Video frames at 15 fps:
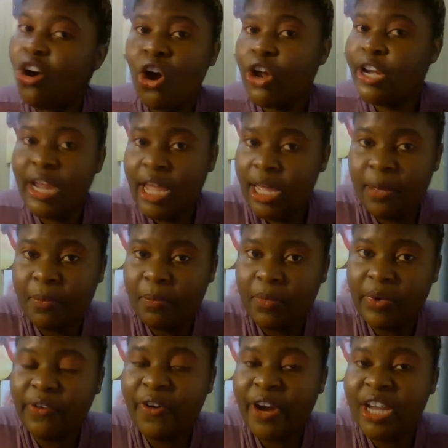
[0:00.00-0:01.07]
on him,
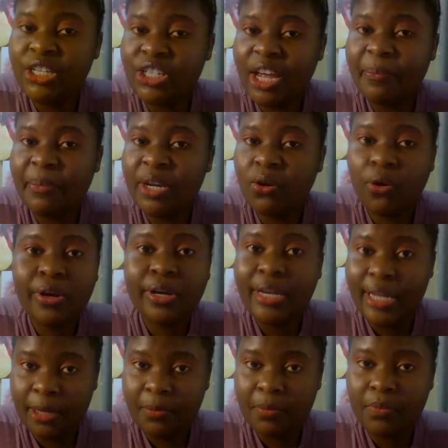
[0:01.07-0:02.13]
rage, I mean, on
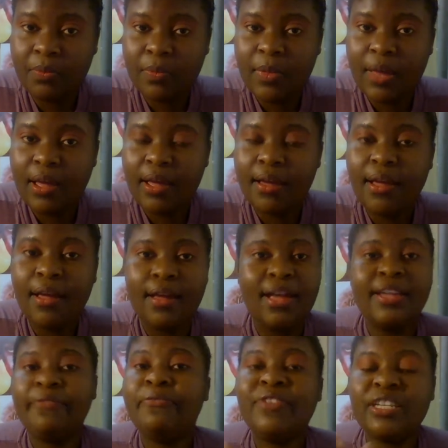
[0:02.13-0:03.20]
him.
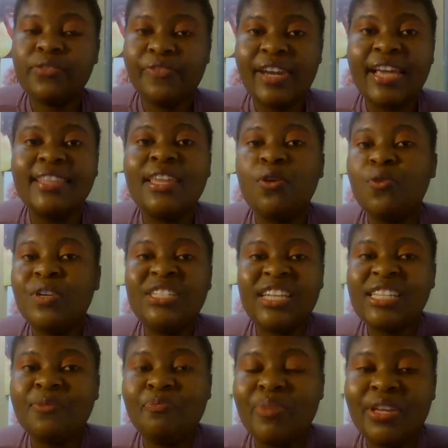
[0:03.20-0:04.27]
I just feel like they were
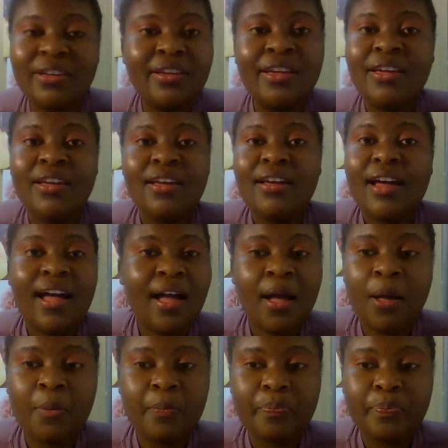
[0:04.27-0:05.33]
just being,
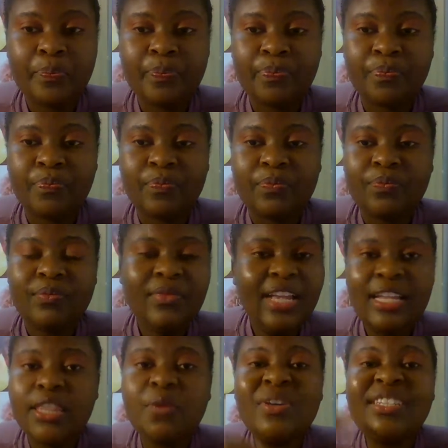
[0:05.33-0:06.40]
um,
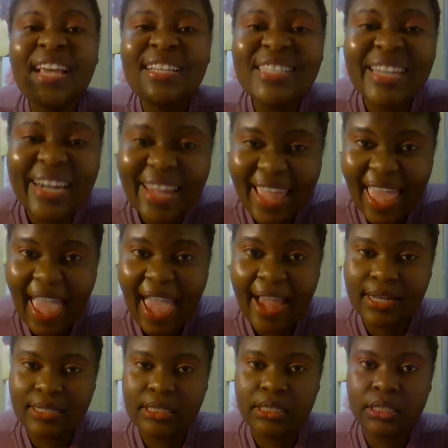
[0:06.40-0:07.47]
they were just
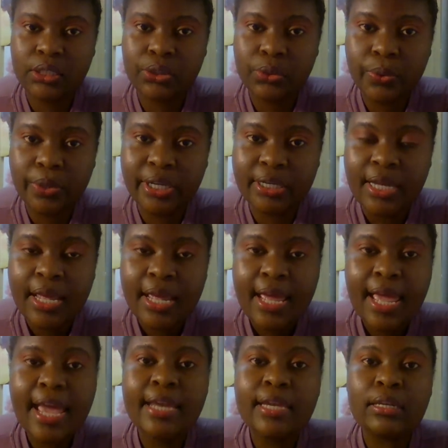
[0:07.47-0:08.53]
reacting to it.
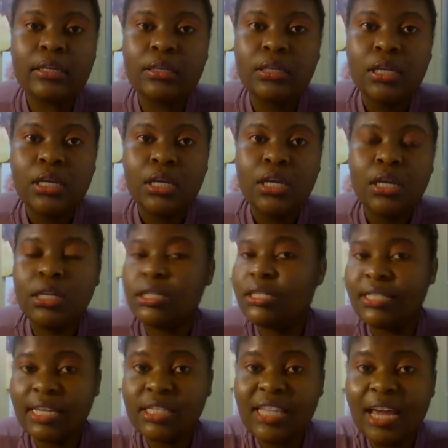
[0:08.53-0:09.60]
And it's
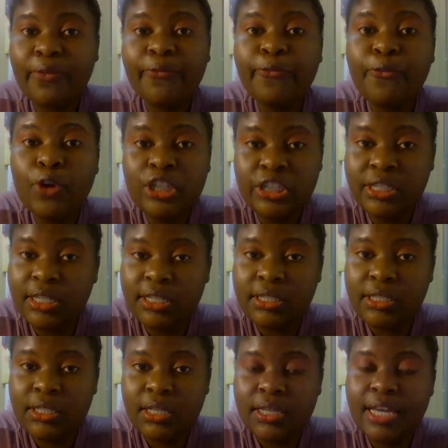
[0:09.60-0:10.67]
just
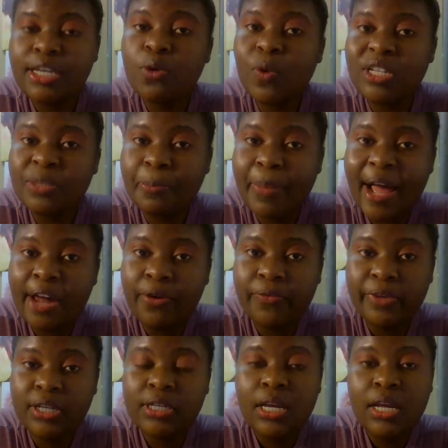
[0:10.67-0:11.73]
unfortunate that he was part of
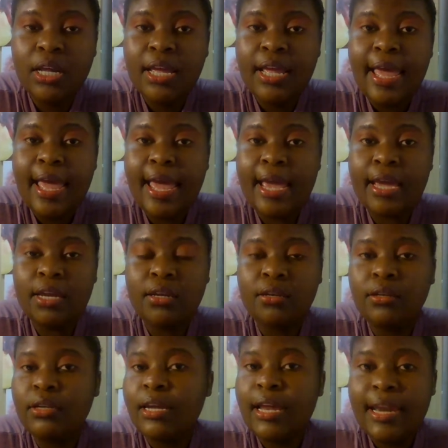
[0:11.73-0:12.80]
it.
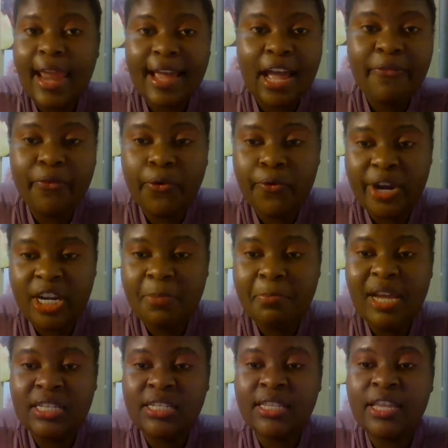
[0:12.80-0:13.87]
And like I've already
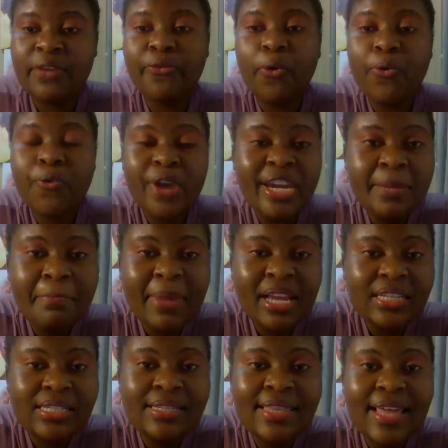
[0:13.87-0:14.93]
mentioned, they've already
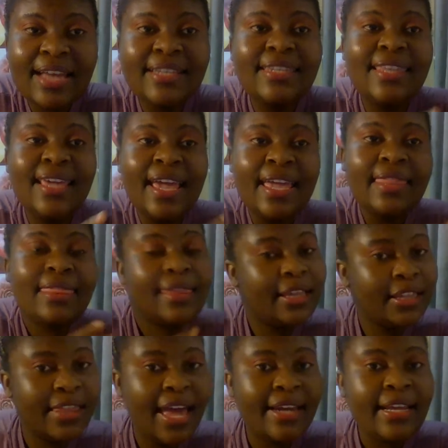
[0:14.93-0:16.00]
mentioned that they
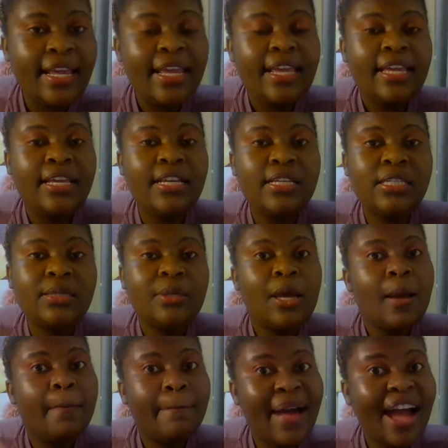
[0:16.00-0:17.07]
think that he's
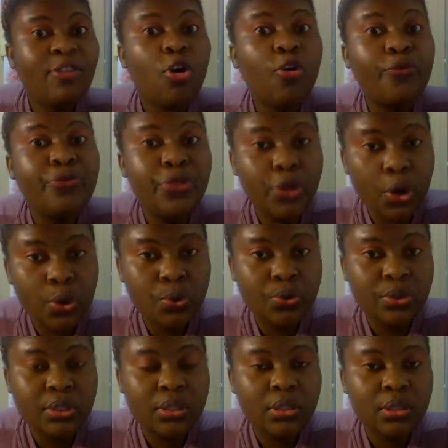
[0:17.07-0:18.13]
part of
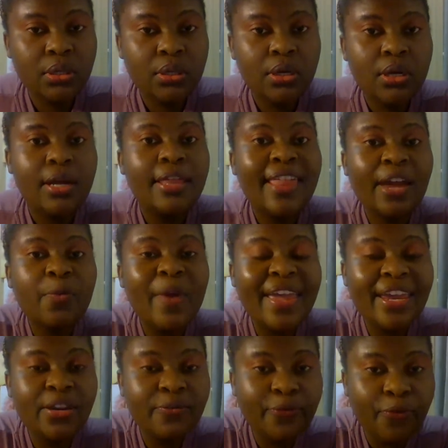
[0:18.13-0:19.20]
those that were
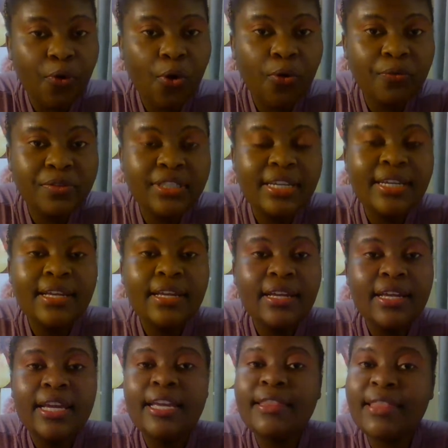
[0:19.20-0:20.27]
involved
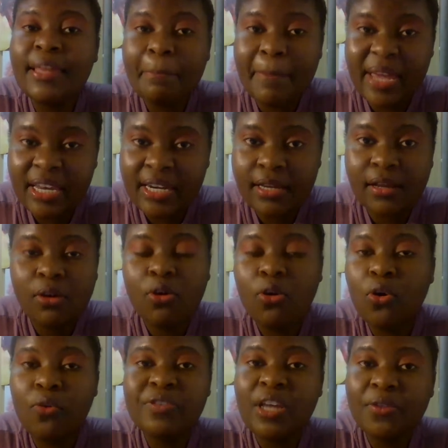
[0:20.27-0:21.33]
in the murder
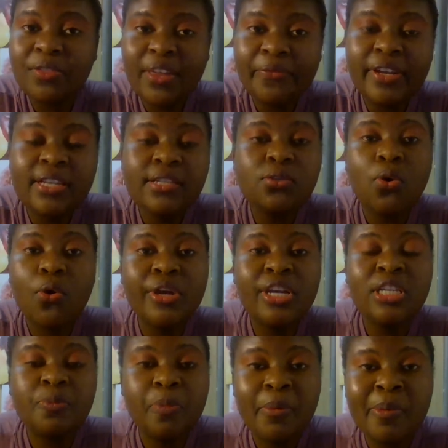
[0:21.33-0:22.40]
of South Africans, or
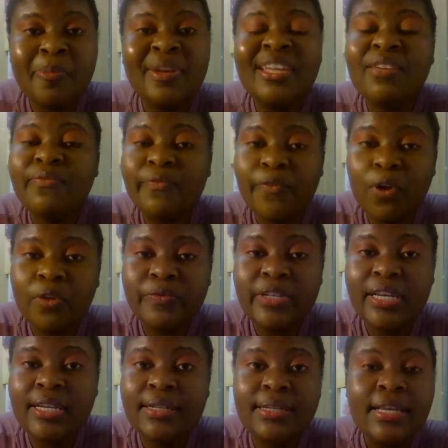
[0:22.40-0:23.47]
he's probably involved
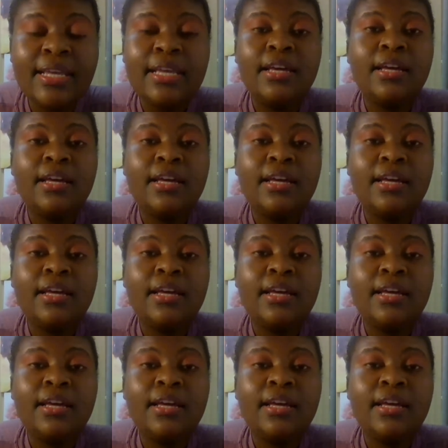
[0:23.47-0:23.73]
in